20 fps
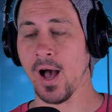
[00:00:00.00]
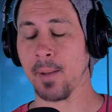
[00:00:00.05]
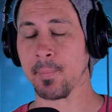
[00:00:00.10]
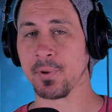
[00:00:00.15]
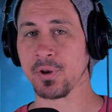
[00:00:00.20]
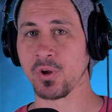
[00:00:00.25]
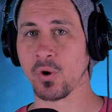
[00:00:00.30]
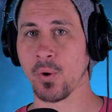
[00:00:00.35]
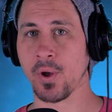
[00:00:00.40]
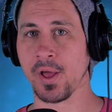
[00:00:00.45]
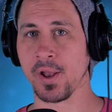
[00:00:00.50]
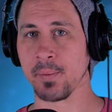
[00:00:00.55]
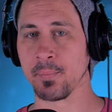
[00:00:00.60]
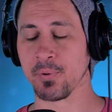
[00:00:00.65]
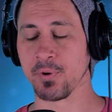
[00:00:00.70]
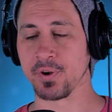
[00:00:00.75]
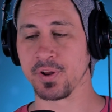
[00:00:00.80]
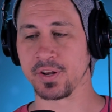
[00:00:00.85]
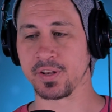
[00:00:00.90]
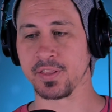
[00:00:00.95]
I'm going to go ahead
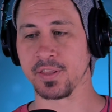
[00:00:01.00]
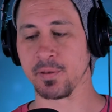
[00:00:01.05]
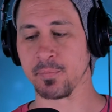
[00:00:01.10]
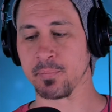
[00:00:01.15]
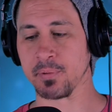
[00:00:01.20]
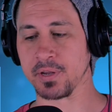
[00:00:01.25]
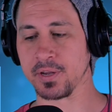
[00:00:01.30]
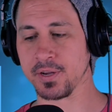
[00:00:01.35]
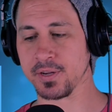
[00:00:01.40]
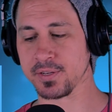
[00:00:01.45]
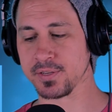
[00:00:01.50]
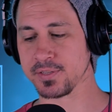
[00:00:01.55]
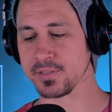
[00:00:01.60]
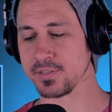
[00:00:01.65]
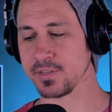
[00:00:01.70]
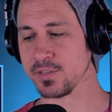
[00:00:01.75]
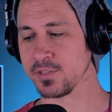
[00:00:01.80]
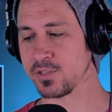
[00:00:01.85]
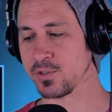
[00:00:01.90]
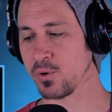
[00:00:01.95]
and predict that
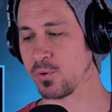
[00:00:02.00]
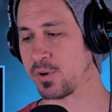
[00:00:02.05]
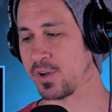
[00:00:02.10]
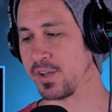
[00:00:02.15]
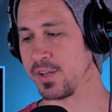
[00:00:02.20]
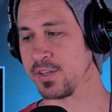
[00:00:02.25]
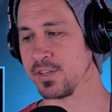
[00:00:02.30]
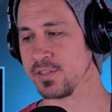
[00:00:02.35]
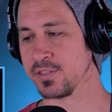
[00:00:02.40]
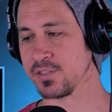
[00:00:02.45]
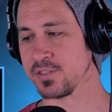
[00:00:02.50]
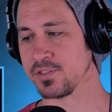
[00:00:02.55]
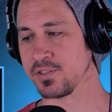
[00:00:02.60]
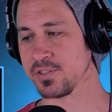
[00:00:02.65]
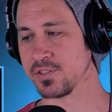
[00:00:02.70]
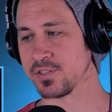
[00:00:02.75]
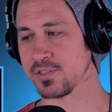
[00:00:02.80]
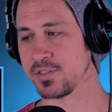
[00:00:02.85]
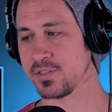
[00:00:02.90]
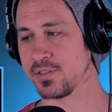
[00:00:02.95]
because Ahsoka is
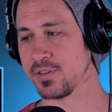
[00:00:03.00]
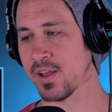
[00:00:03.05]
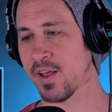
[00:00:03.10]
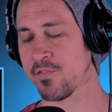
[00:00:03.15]
just,